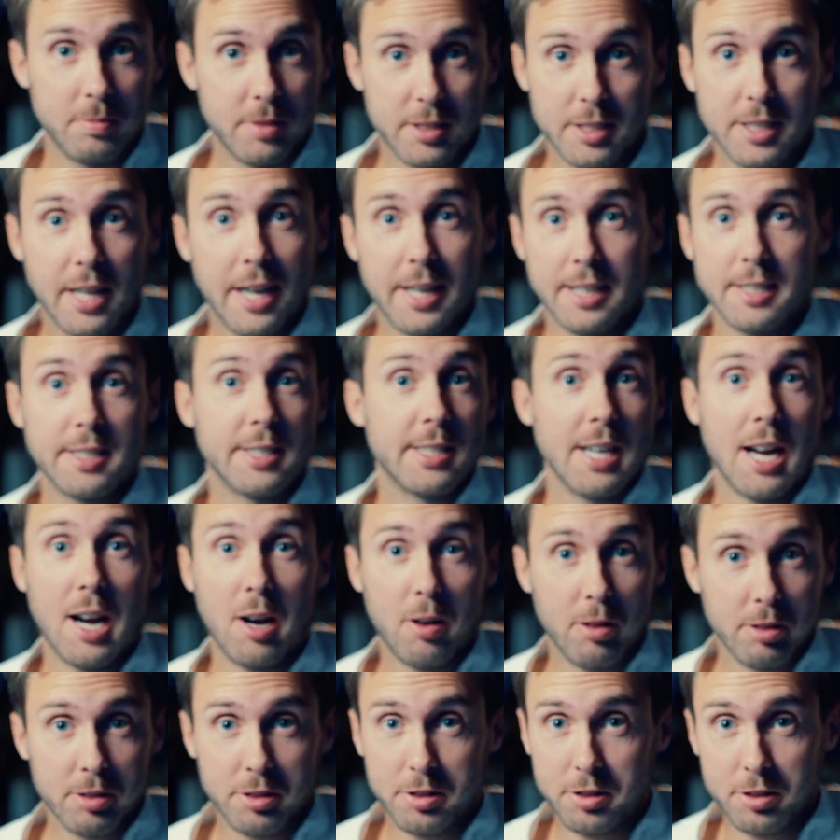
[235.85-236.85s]
change
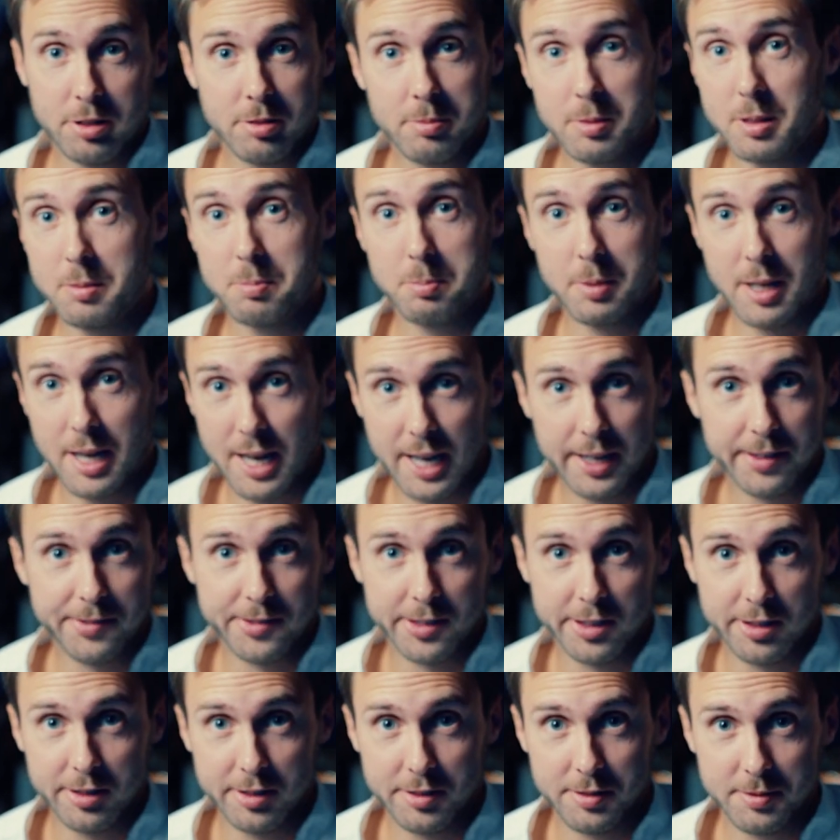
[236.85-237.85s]
our human
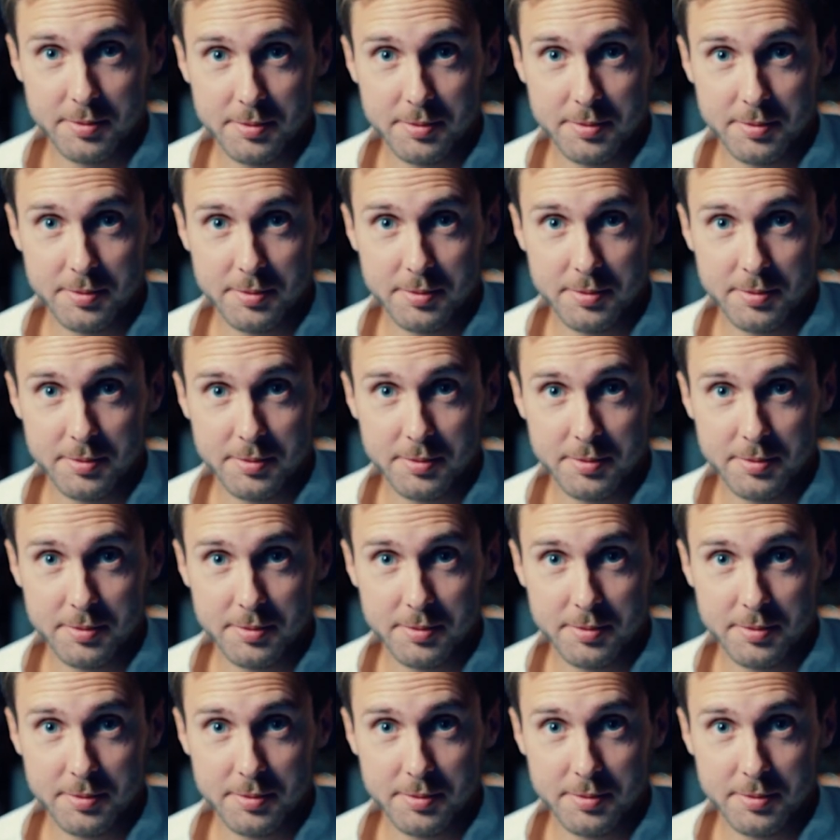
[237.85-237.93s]
behavior.